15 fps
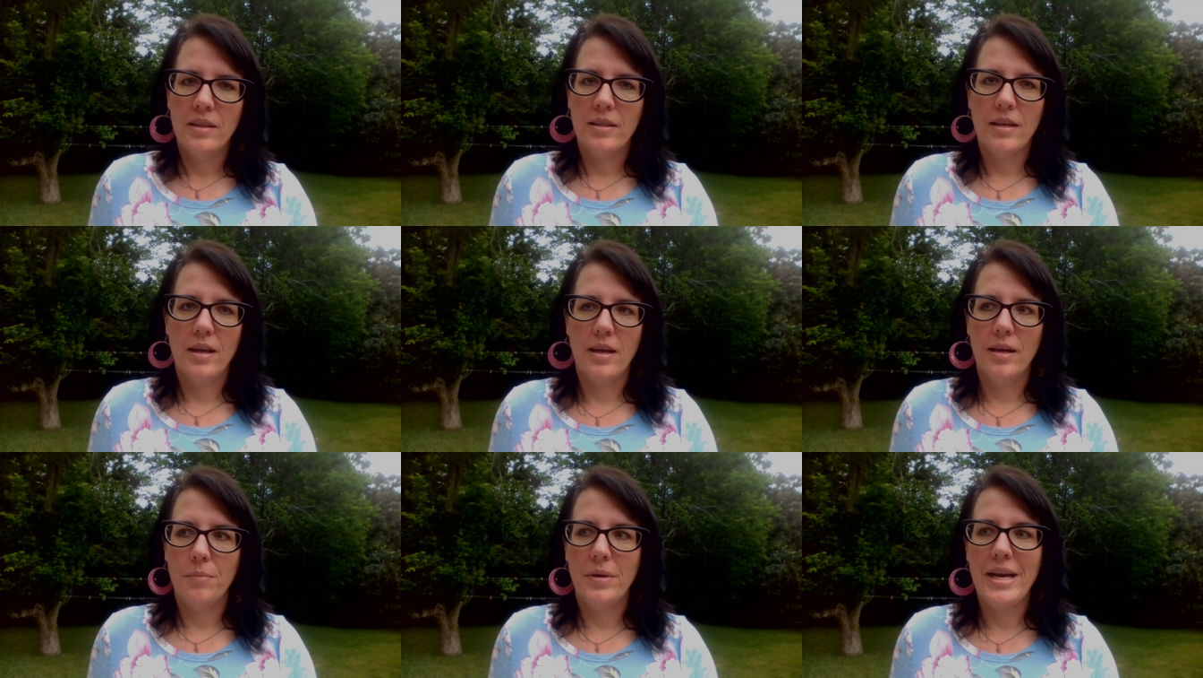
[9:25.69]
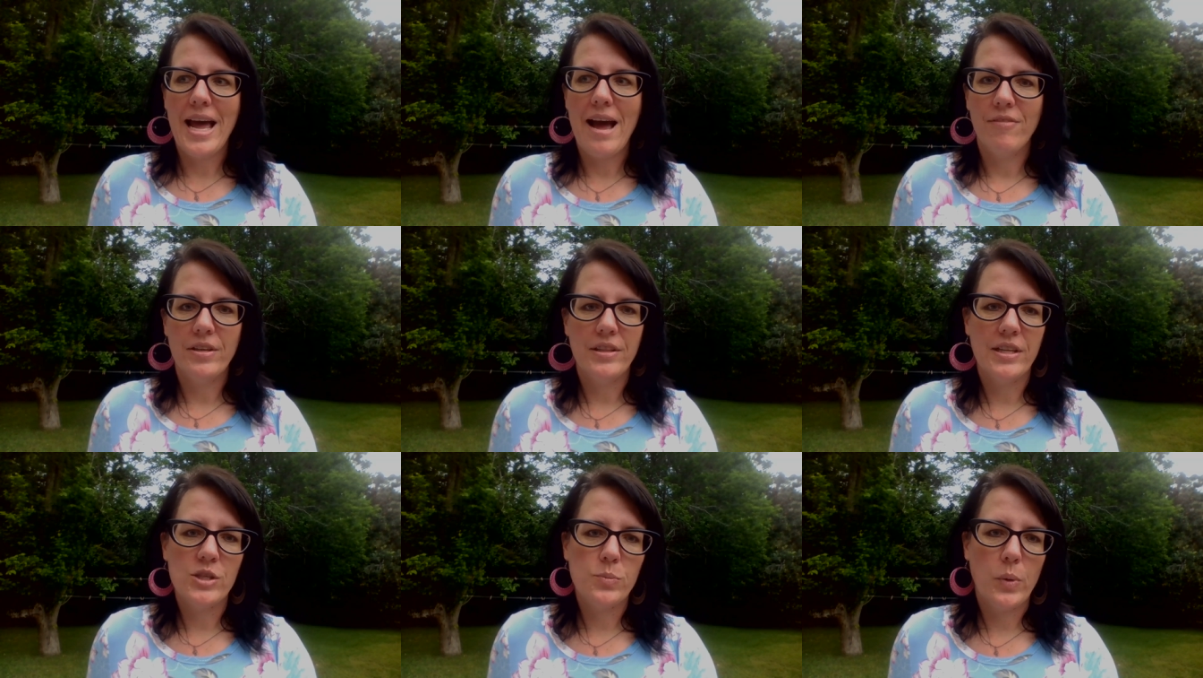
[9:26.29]
and having
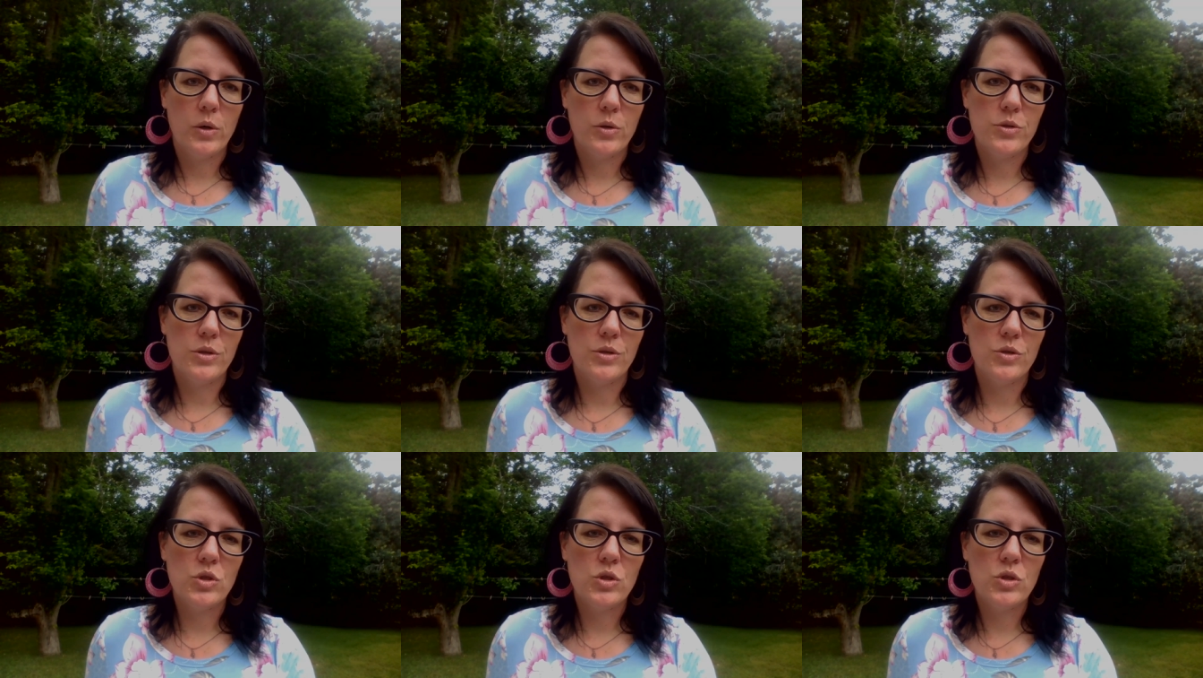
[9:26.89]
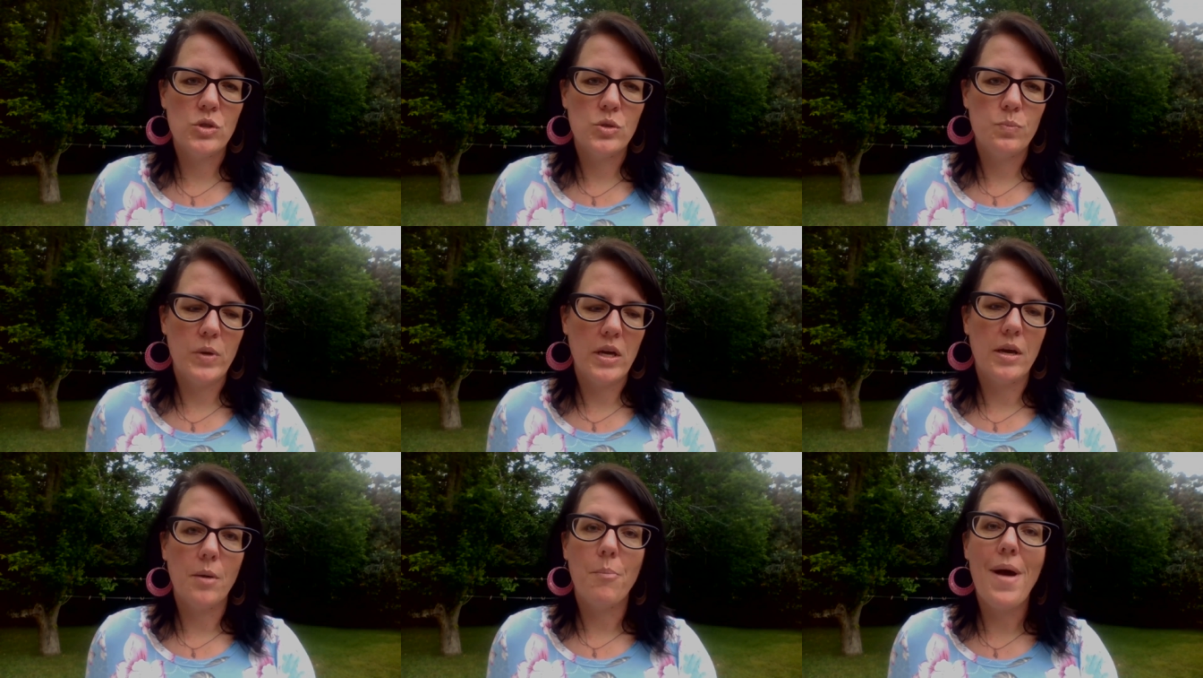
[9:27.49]
this person
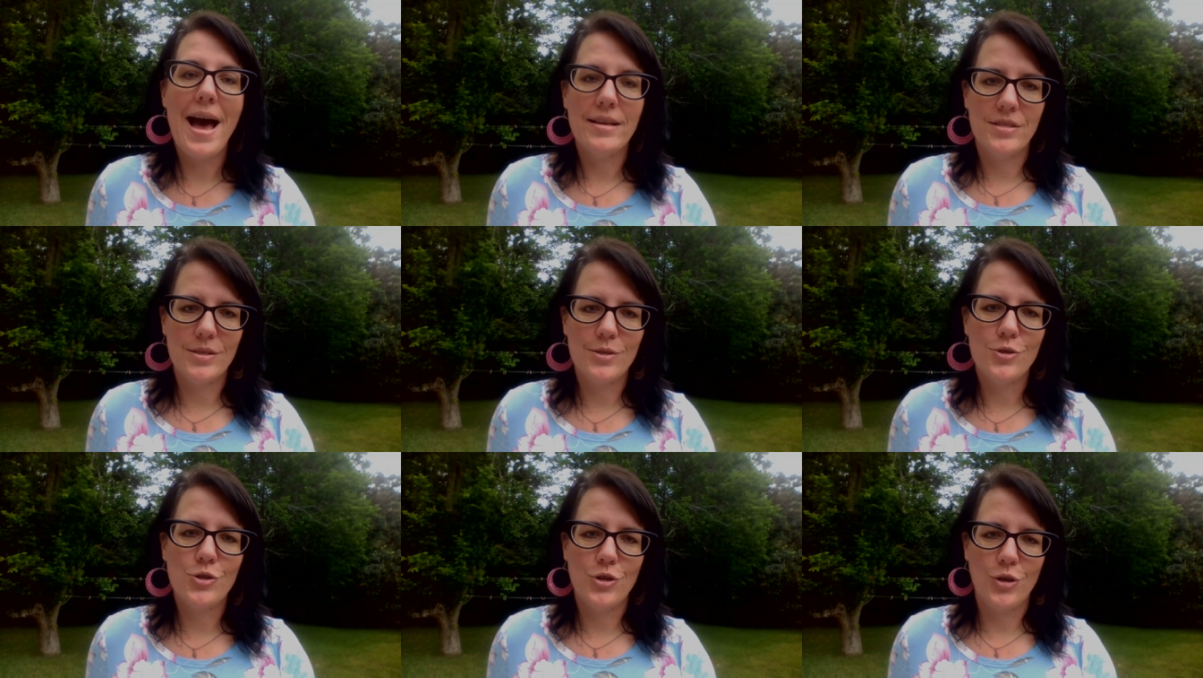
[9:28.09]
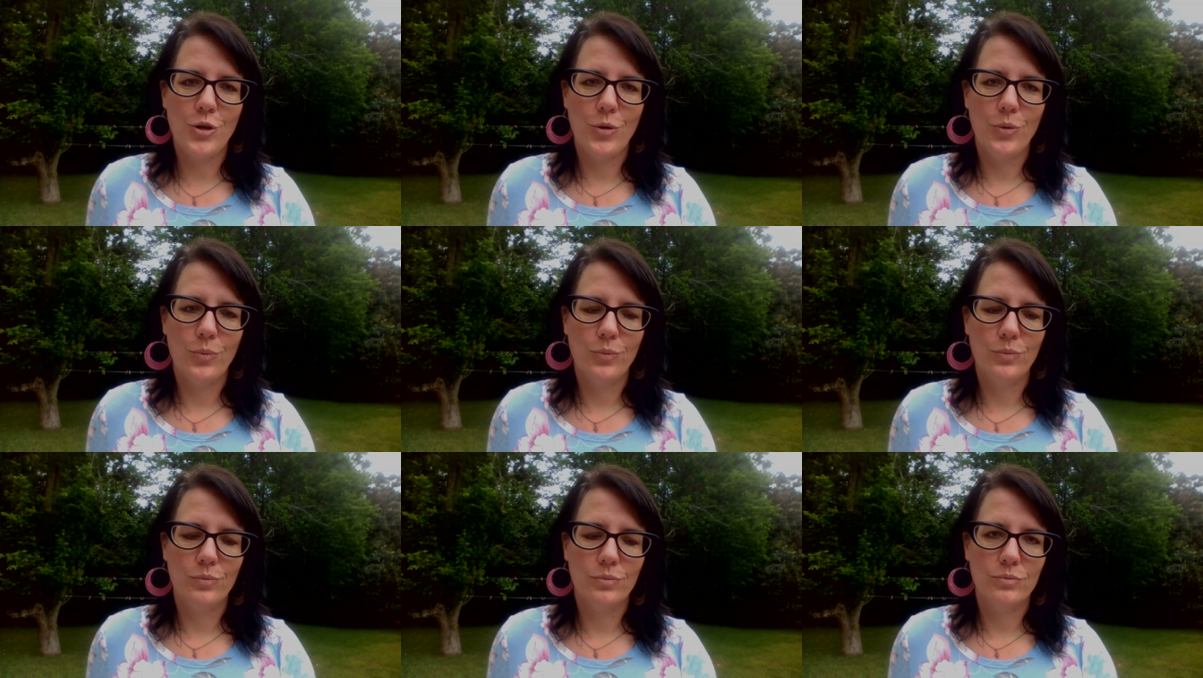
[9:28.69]
speak a passage to you.
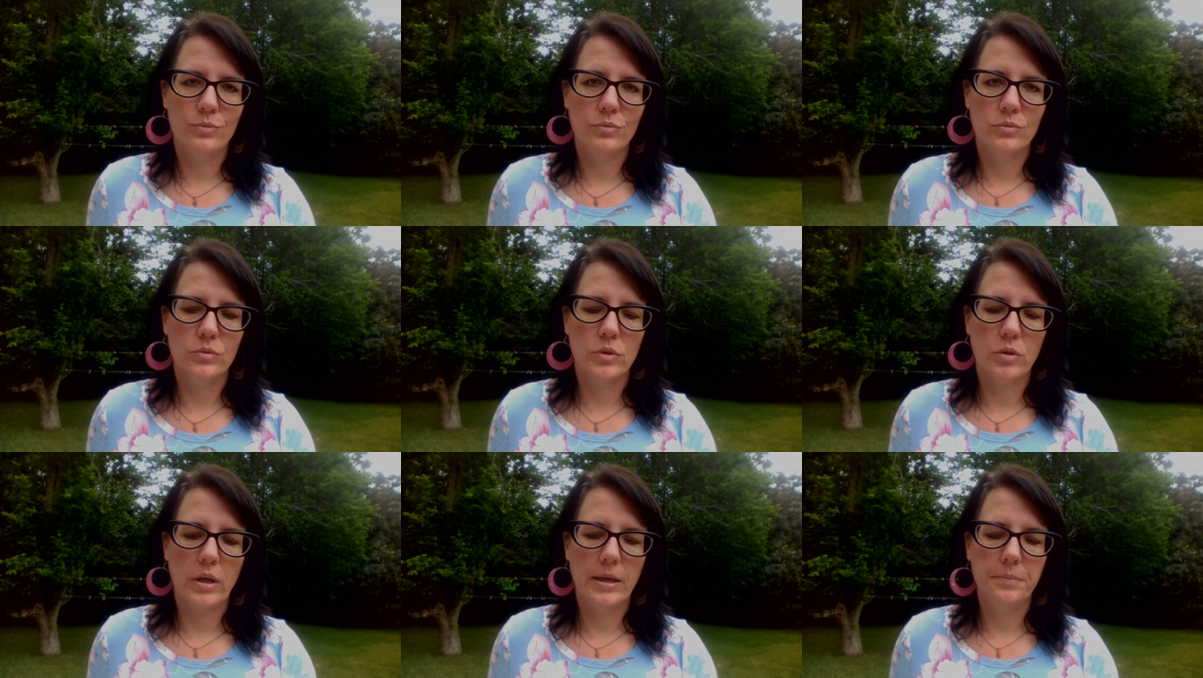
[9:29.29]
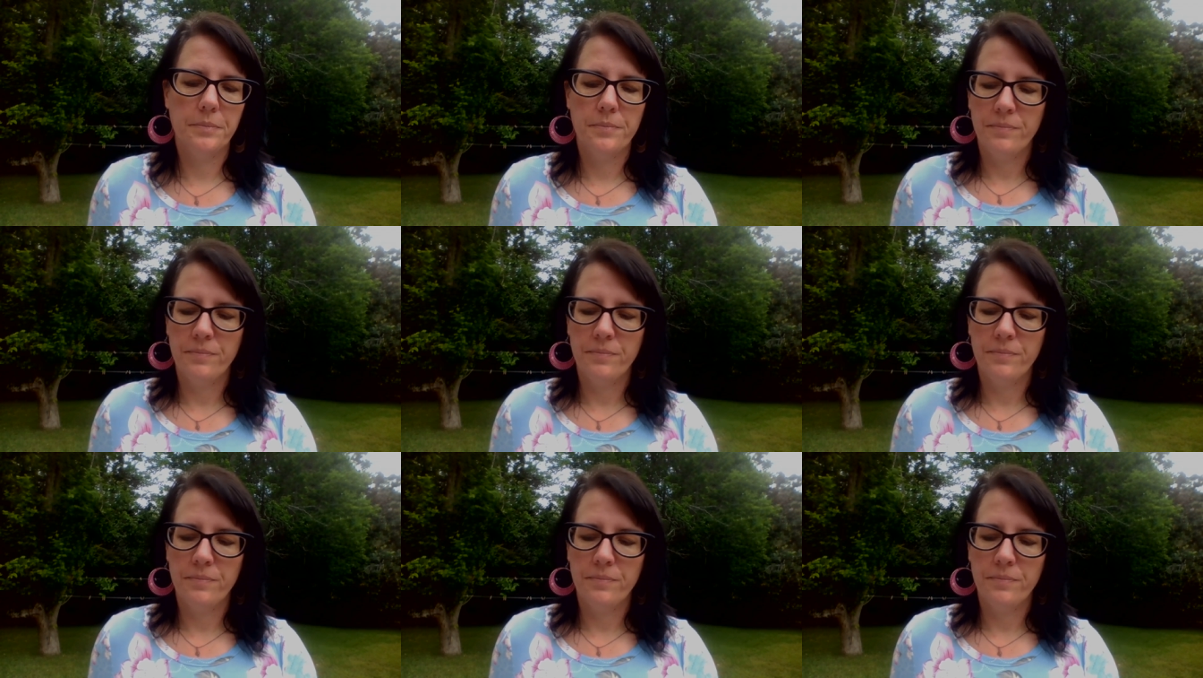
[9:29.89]
Okay.